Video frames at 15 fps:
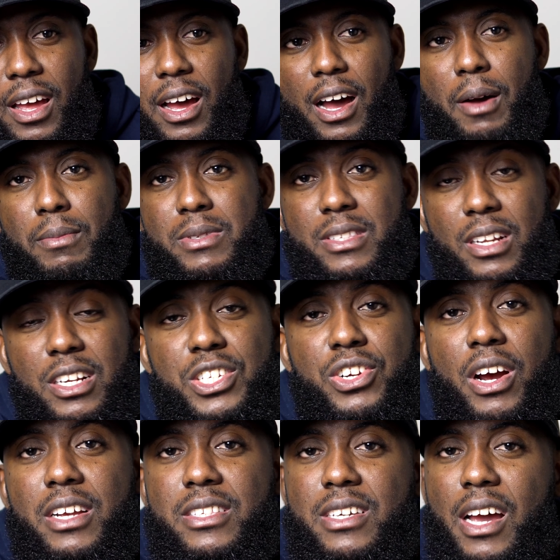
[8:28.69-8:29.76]
I'm still
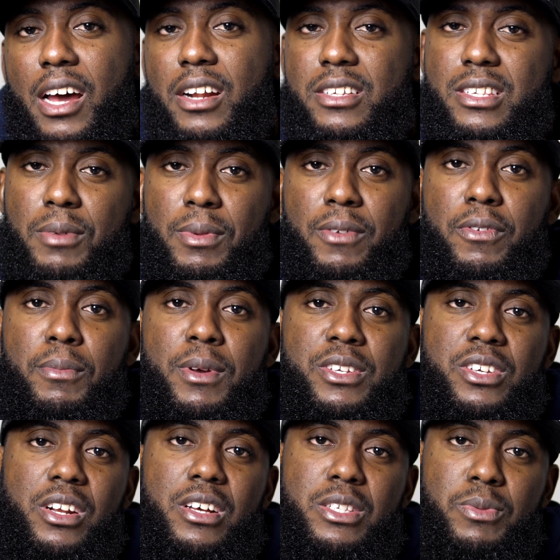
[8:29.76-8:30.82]
trying to gather some
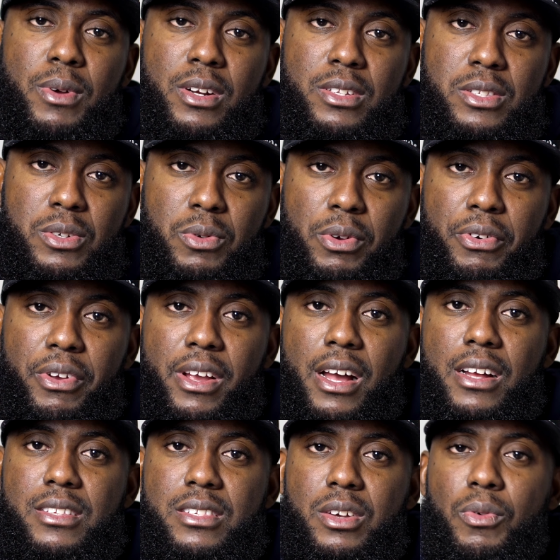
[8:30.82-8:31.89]
information as well too with
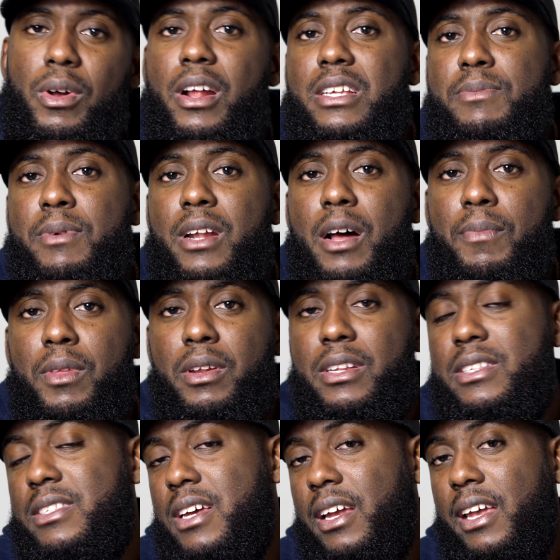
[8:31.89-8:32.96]
regards to what has been happening
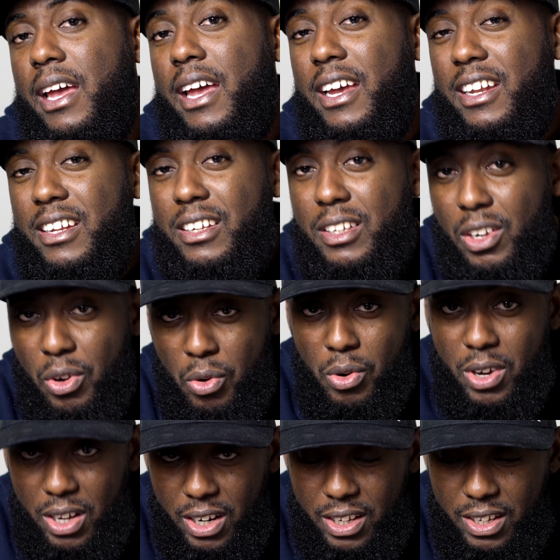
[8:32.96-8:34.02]
in tech
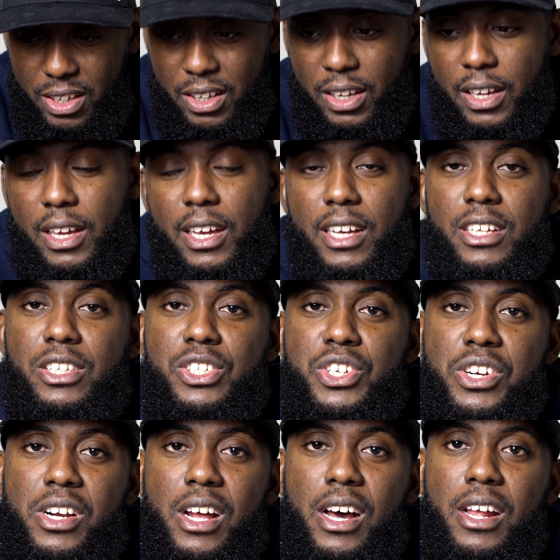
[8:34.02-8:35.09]
locally in
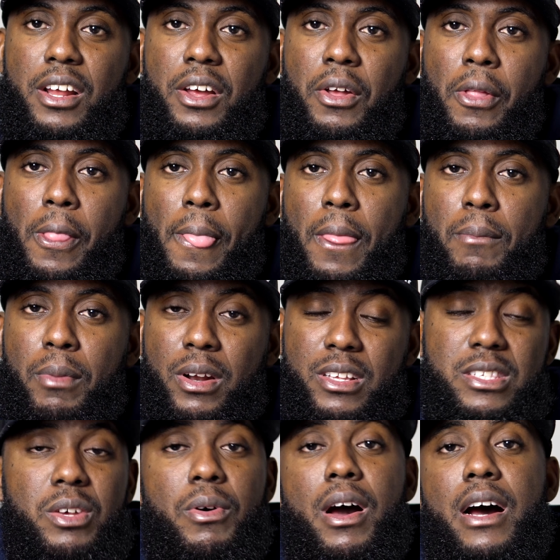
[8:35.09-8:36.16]
Trinidad, but
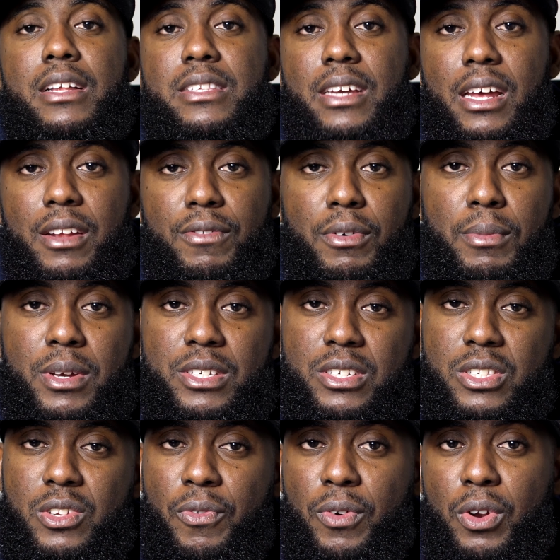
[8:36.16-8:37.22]
it's so hard to get information.
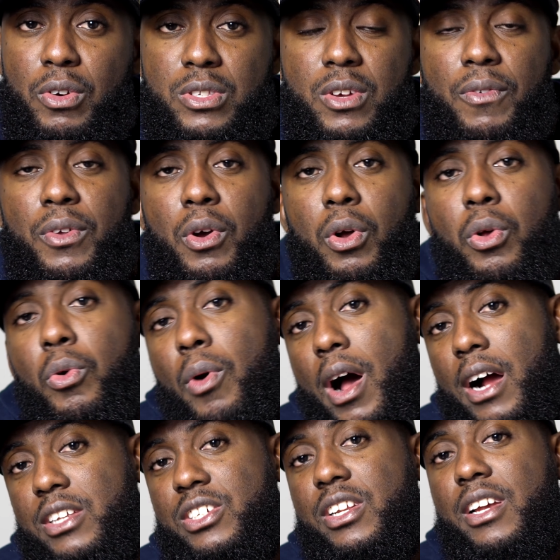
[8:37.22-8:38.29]
So for those of you all who
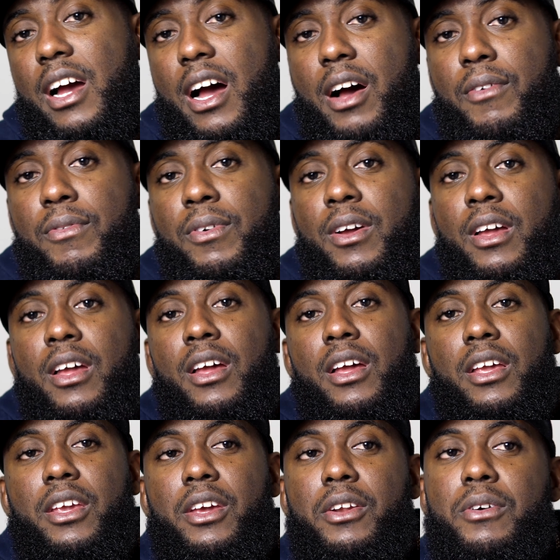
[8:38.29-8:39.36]
actually have
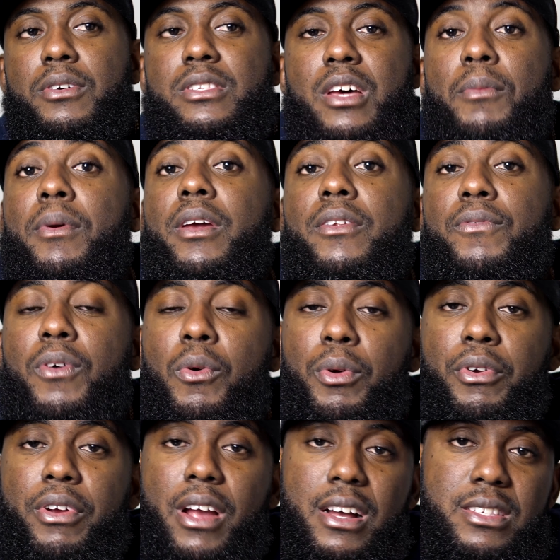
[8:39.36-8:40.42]
some info
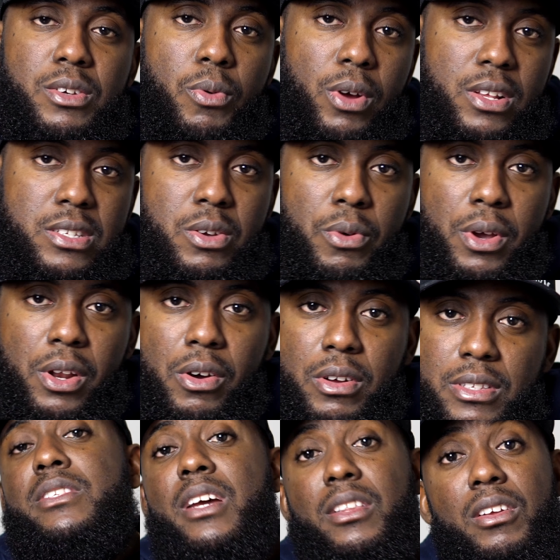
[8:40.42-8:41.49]
with regards to what is going
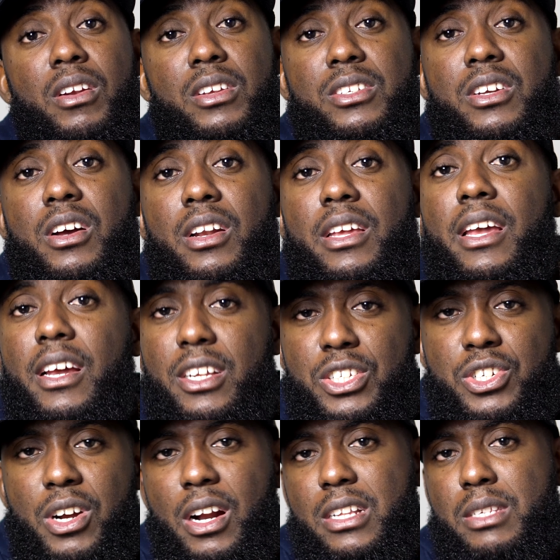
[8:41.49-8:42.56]
on technologically in
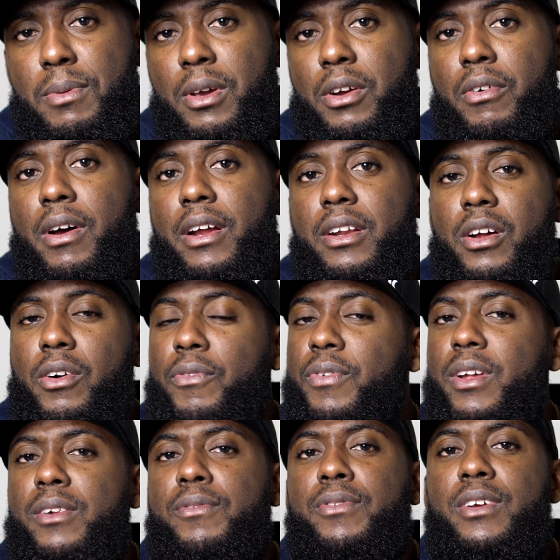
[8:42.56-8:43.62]
Trinidad and Tobago right now,
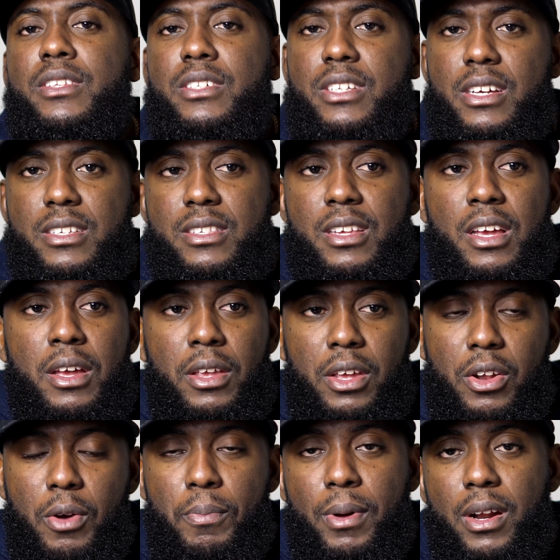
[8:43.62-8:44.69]
feel free to just
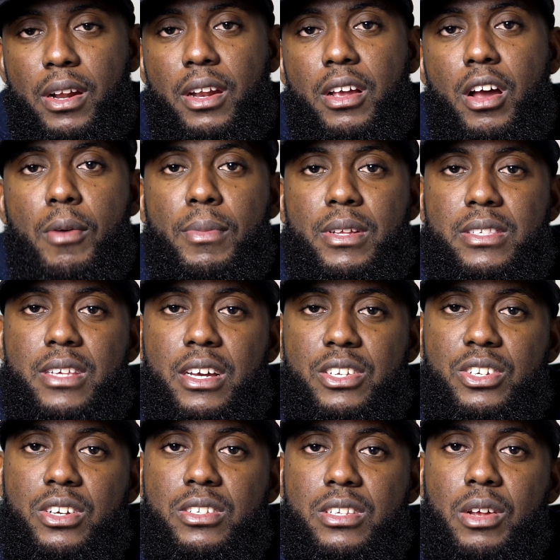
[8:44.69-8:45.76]
put it in the comment
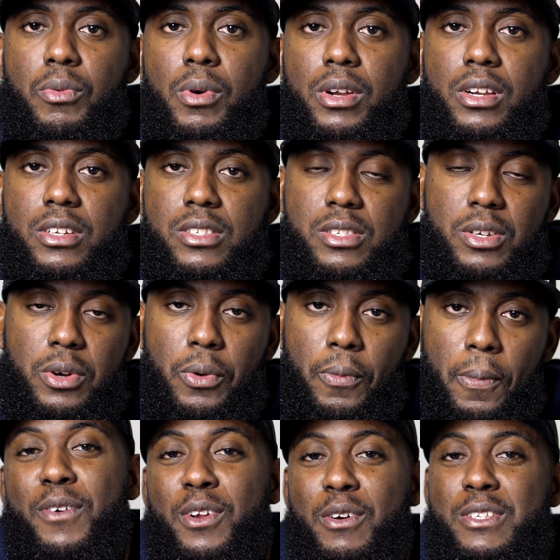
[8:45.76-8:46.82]
sections and whatnot. So
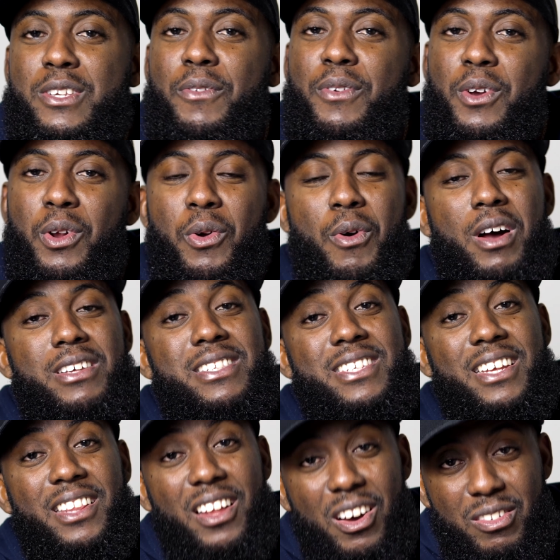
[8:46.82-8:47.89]
for those of you who have
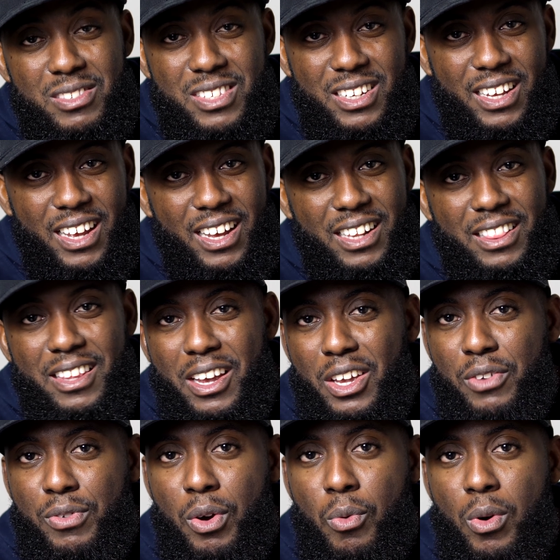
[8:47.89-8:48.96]
stayed down to the end, thank
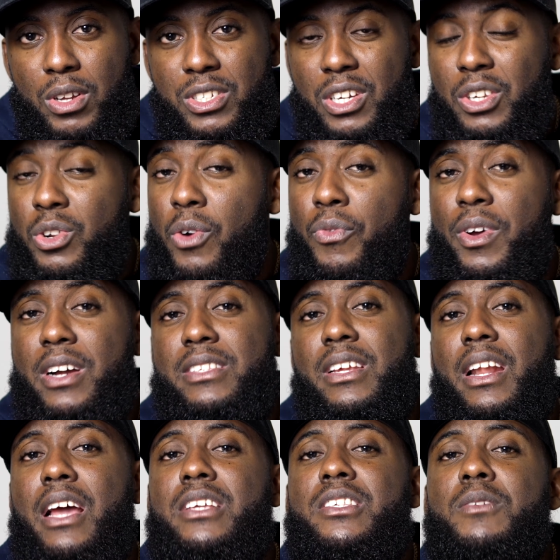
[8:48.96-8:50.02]
you for watching. Don't forget to
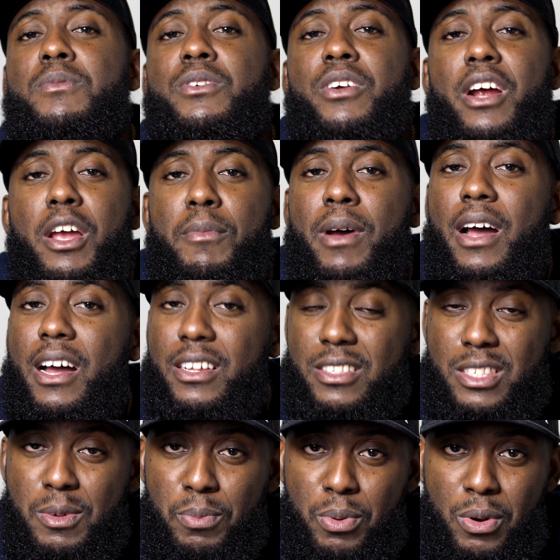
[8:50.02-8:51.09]
like, subscribe,
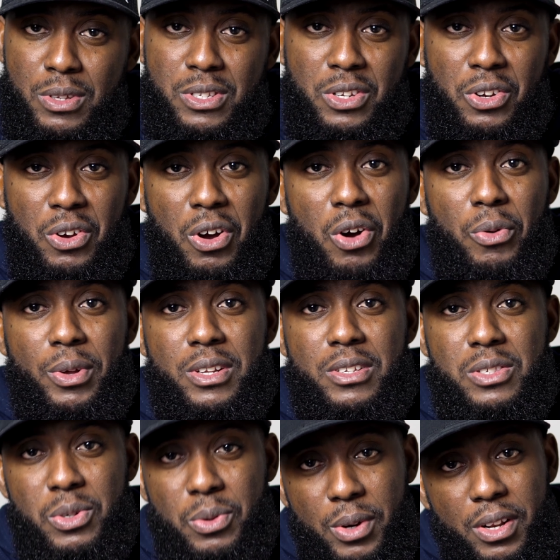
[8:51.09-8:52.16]
and support. You know how we
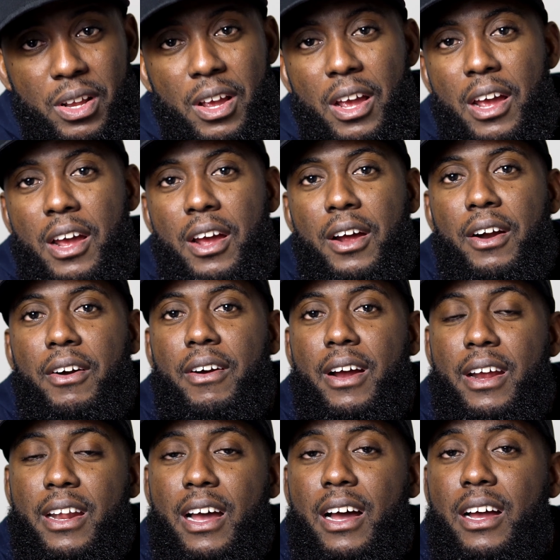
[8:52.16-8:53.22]
just do it,
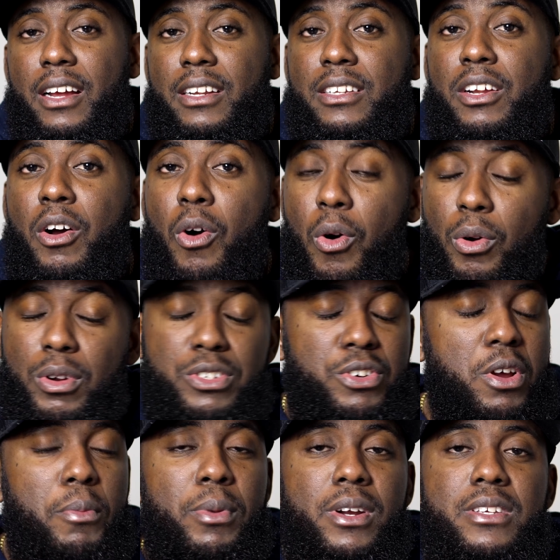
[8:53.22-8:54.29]
right? And always
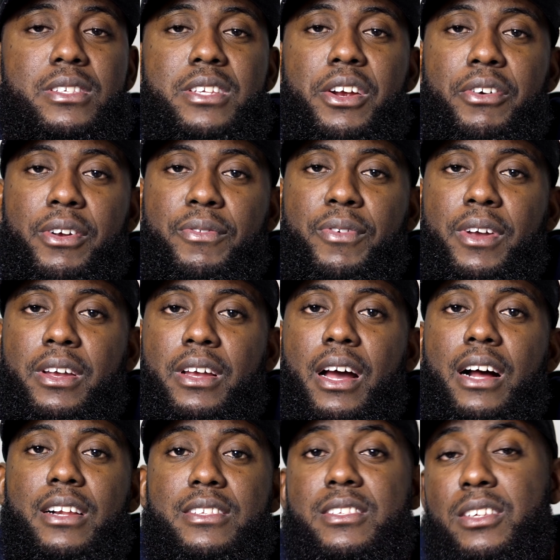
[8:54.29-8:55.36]
remember to stay terrific.
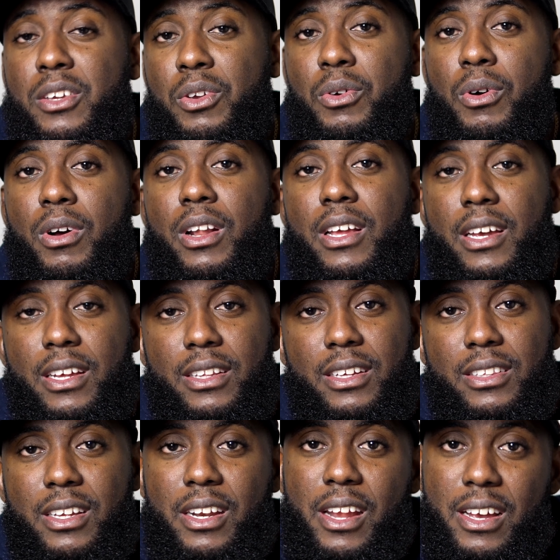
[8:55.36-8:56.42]
I'll see you all in
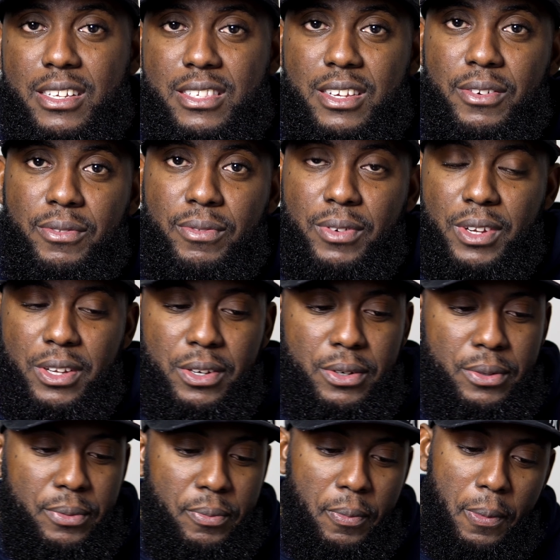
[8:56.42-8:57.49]
the next
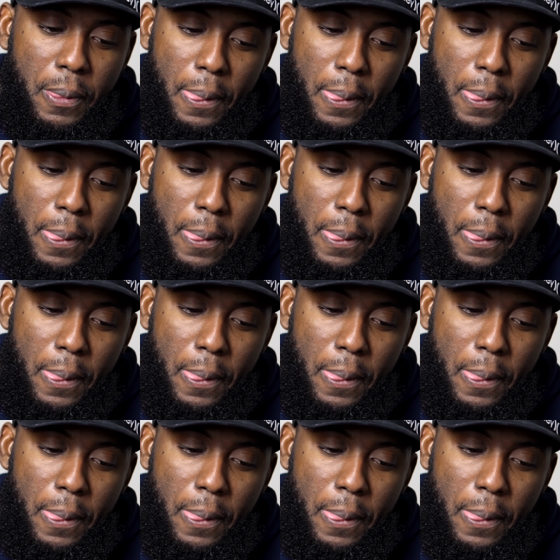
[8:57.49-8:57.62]
video.